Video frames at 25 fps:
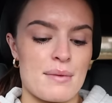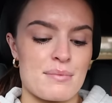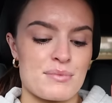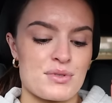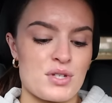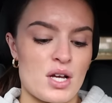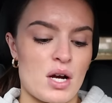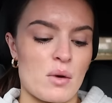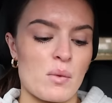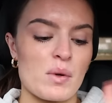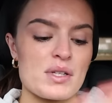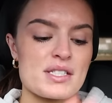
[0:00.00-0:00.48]

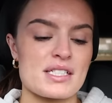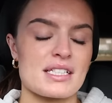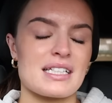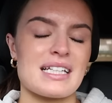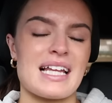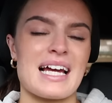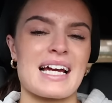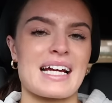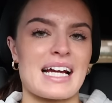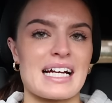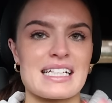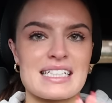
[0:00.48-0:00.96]
so I wasn't
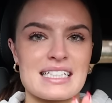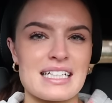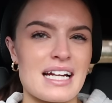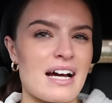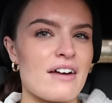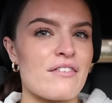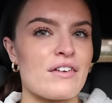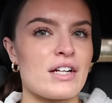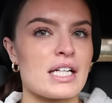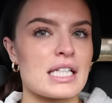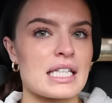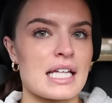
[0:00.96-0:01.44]
like, I didn't
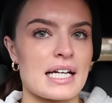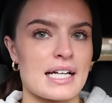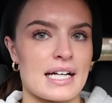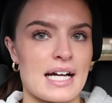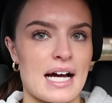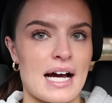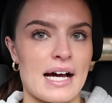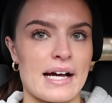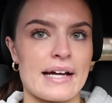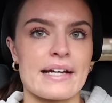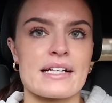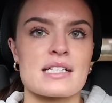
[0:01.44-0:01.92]
have any like
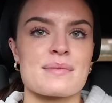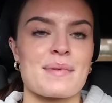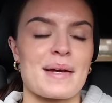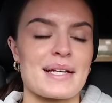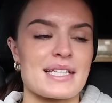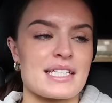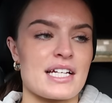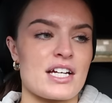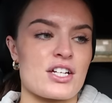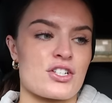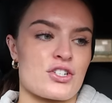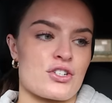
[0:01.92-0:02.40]
high
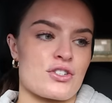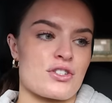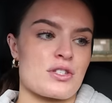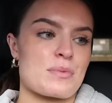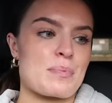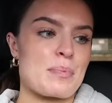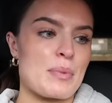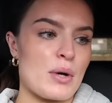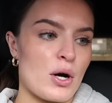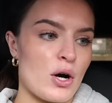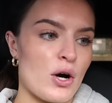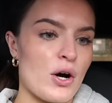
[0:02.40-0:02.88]
expectations,
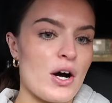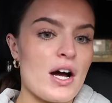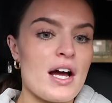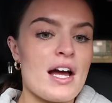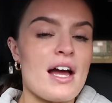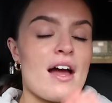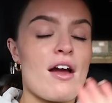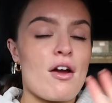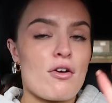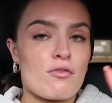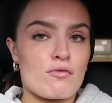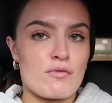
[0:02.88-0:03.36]
but
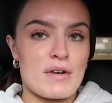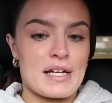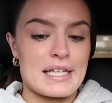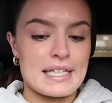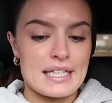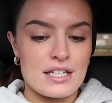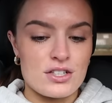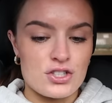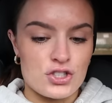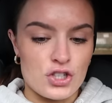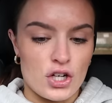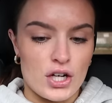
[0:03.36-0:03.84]

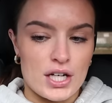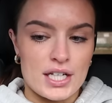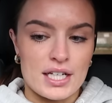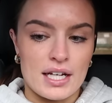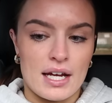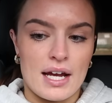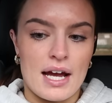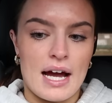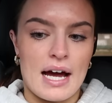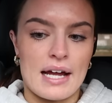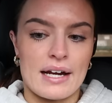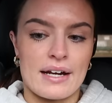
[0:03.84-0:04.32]
really enjoyed
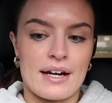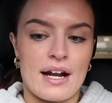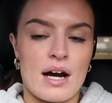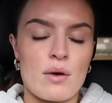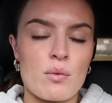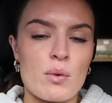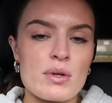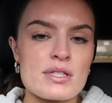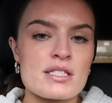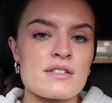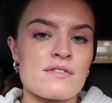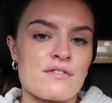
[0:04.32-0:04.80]
it. And I
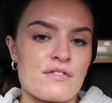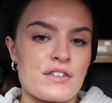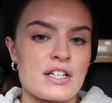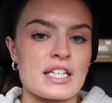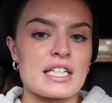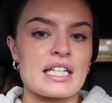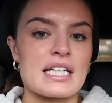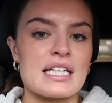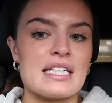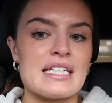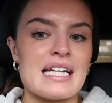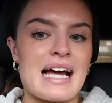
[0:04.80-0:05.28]
wasn't
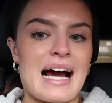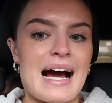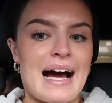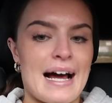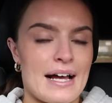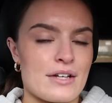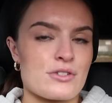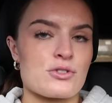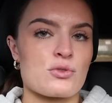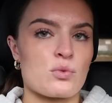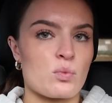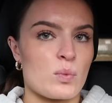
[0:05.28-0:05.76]
feeling
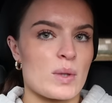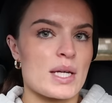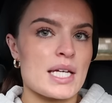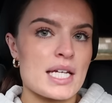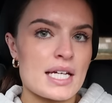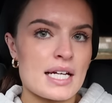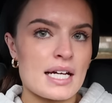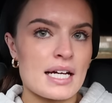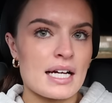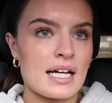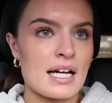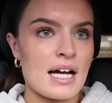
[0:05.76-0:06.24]
as
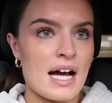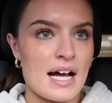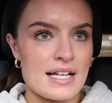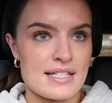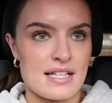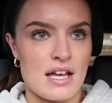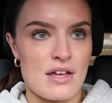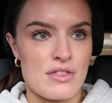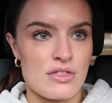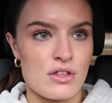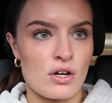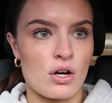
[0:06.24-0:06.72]
weak as
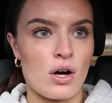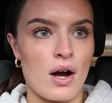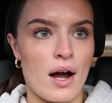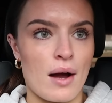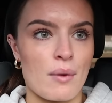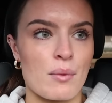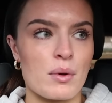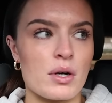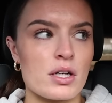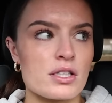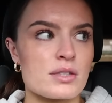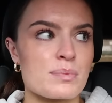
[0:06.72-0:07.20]
I thought I
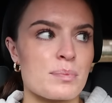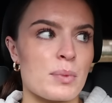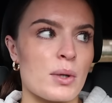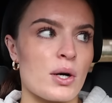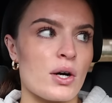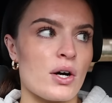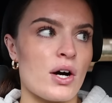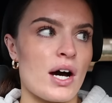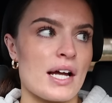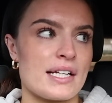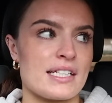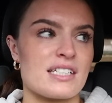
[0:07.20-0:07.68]
would,
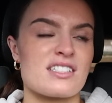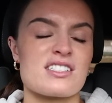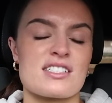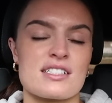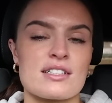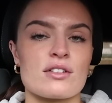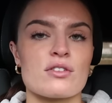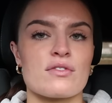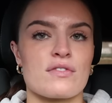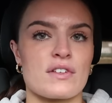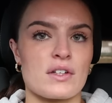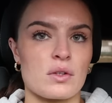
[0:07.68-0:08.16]
but I did
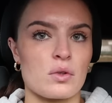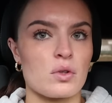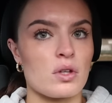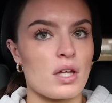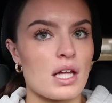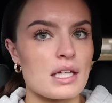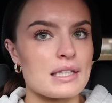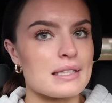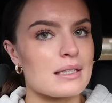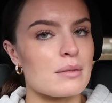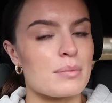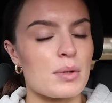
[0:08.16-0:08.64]
still feel
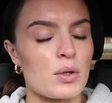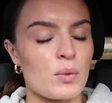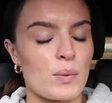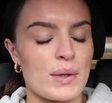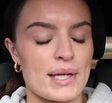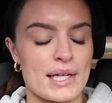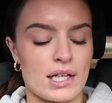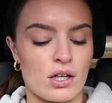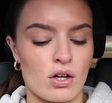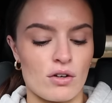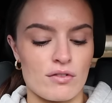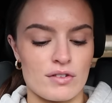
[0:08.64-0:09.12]
a little bit
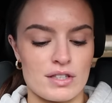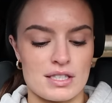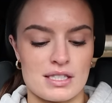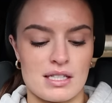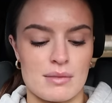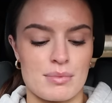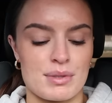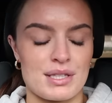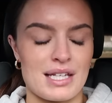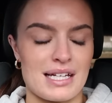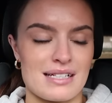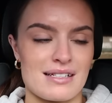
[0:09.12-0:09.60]
weak
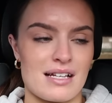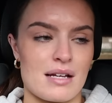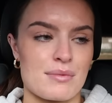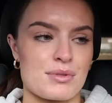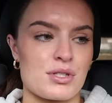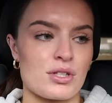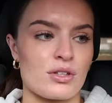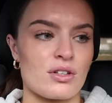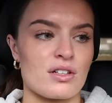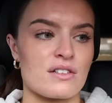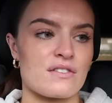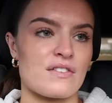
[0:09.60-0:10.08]
obviously, but that's
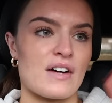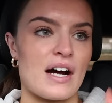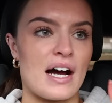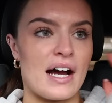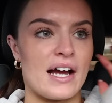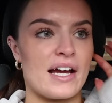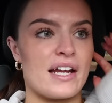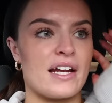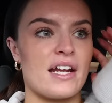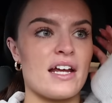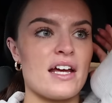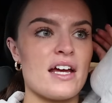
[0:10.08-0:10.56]
absolutely
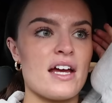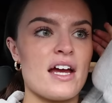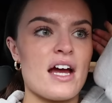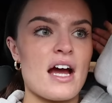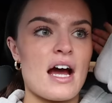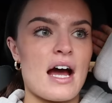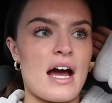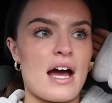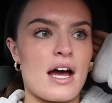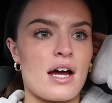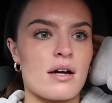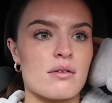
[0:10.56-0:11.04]
fine.
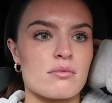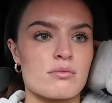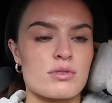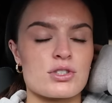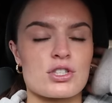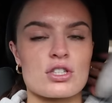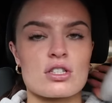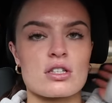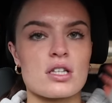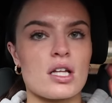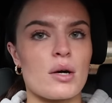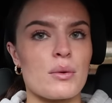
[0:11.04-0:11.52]
We
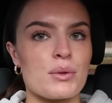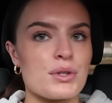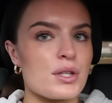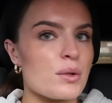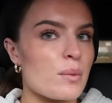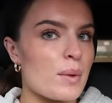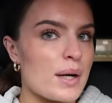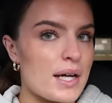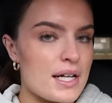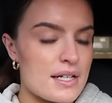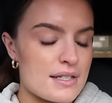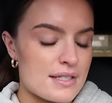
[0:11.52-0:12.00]
just lowered the
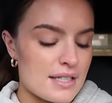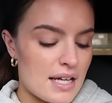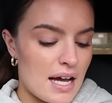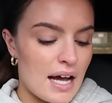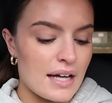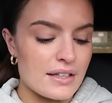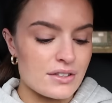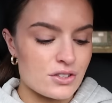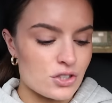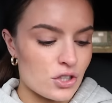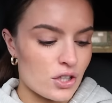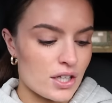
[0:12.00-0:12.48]
weights
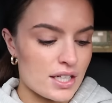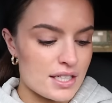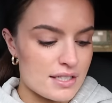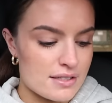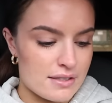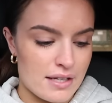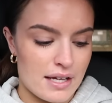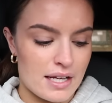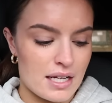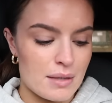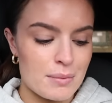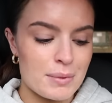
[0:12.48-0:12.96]
and took it
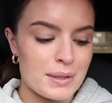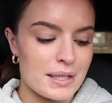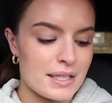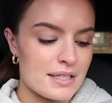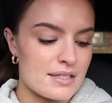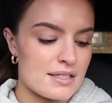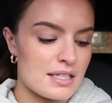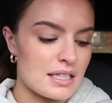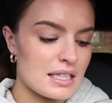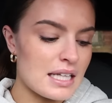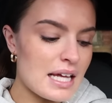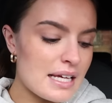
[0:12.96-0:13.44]
steady,
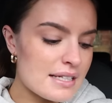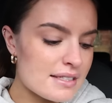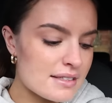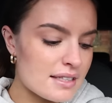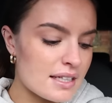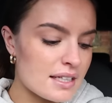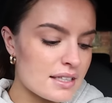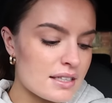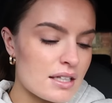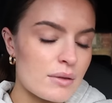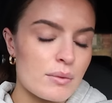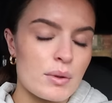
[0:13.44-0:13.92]
because the last
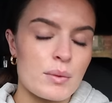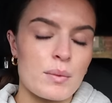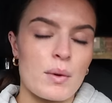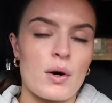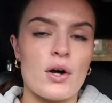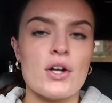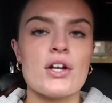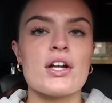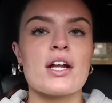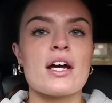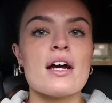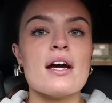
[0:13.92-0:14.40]
thing that we
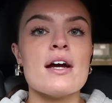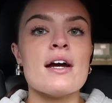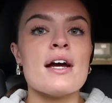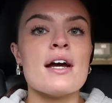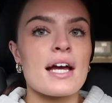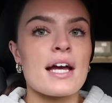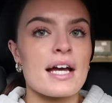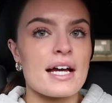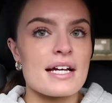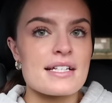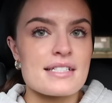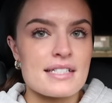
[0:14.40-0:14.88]
want
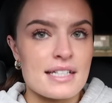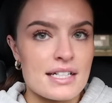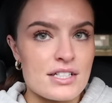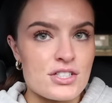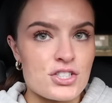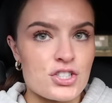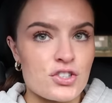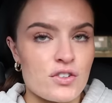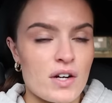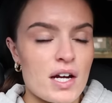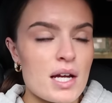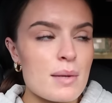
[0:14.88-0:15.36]
is an
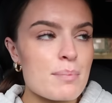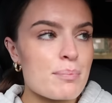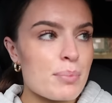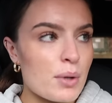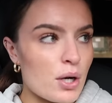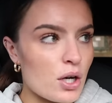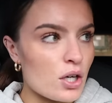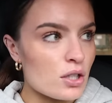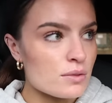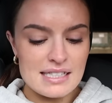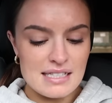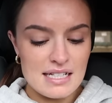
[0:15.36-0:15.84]
injury.
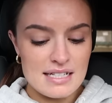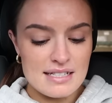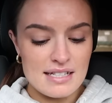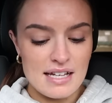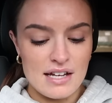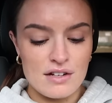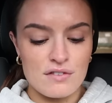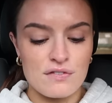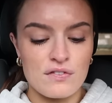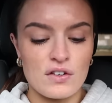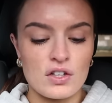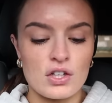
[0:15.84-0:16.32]
But as I
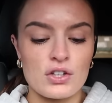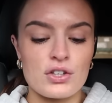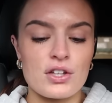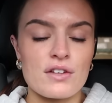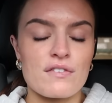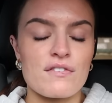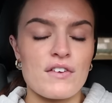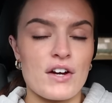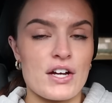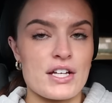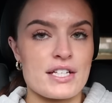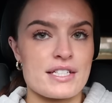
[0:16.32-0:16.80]
said, followed the
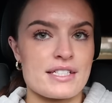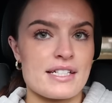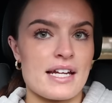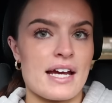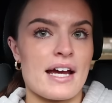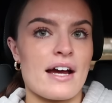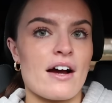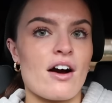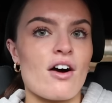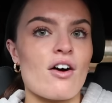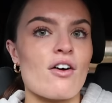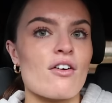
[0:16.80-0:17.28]
first
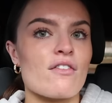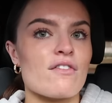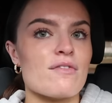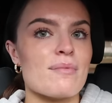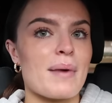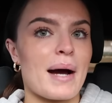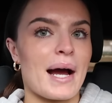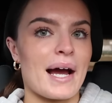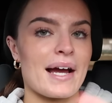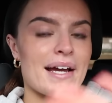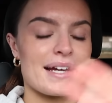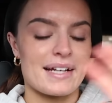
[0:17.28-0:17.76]
day of
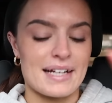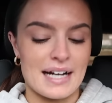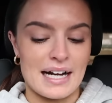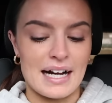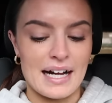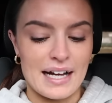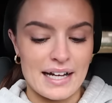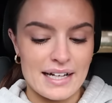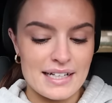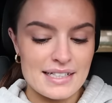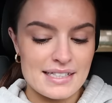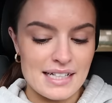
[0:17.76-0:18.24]
my
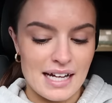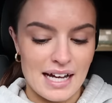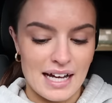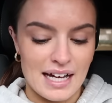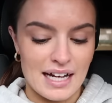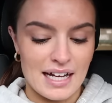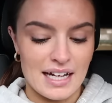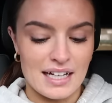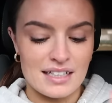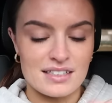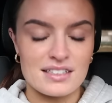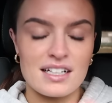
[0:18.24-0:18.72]
guide
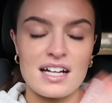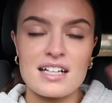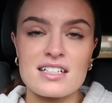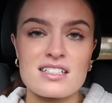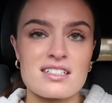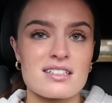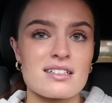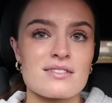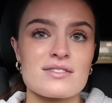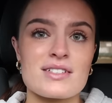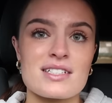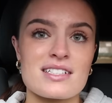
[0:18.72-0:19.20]
and I
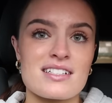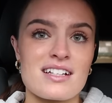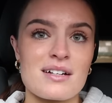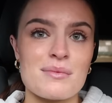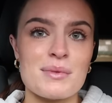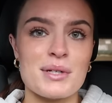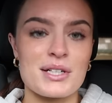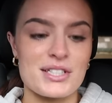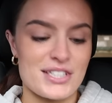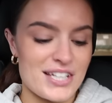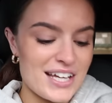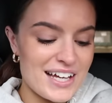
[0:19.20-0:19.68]
just loved it so
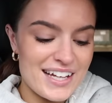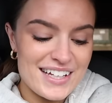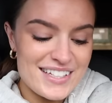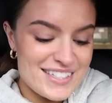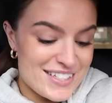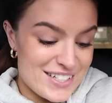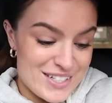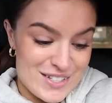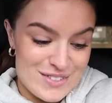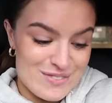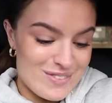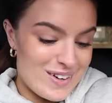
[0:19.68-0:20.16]
much.
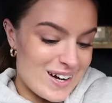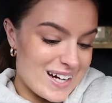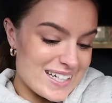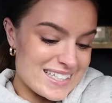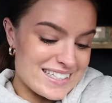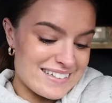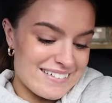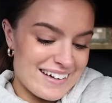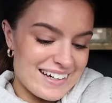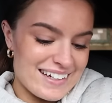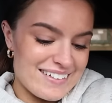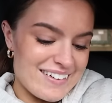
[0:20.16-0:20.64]
That's just what I
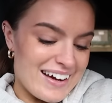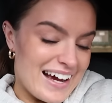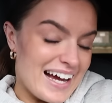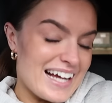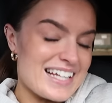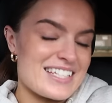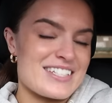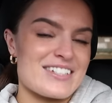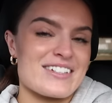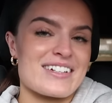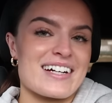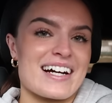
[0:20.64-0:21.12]
do anyway.
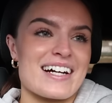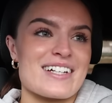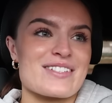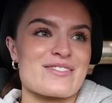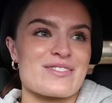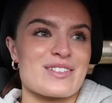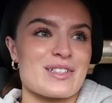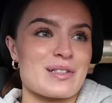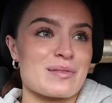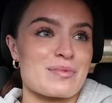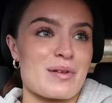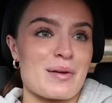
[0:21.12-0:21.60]
As you guys
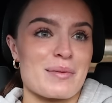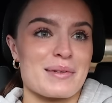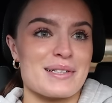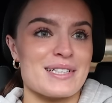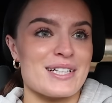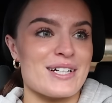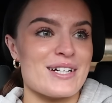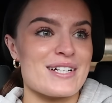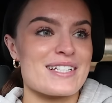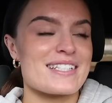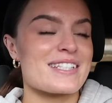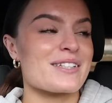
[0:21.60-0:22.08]
will have probably
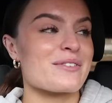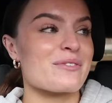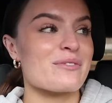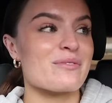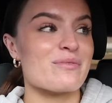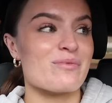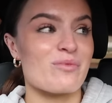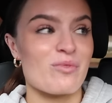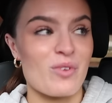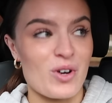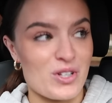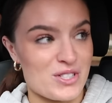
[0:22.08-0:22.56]
noticed, there
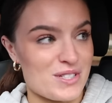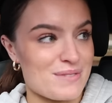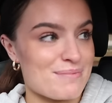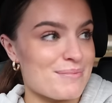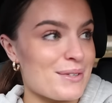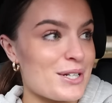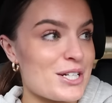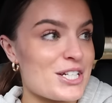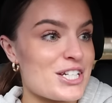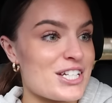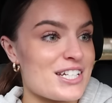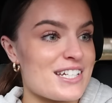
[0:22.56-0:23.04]
wasn't
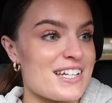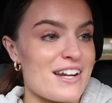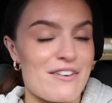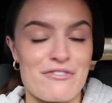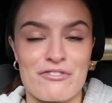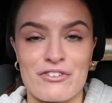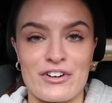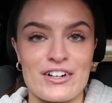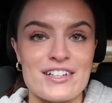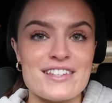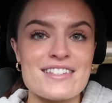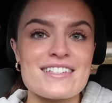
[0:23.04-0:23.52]
much
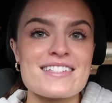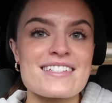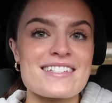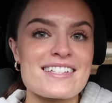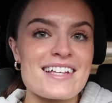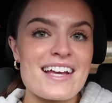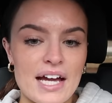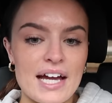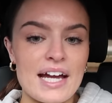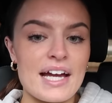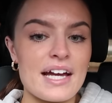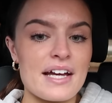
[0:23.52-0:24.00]
difference
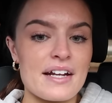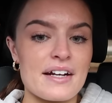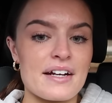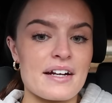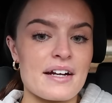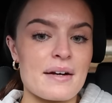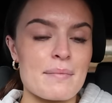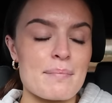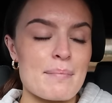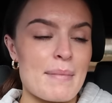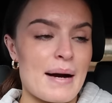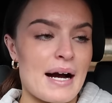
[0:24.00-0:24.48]

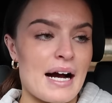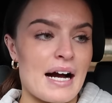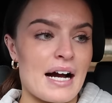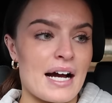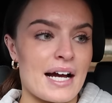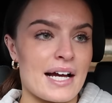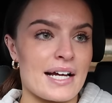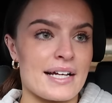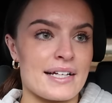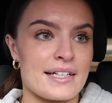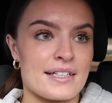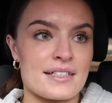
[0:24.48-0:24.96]
in
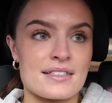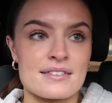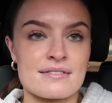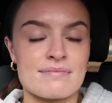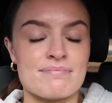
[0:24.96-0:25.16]
my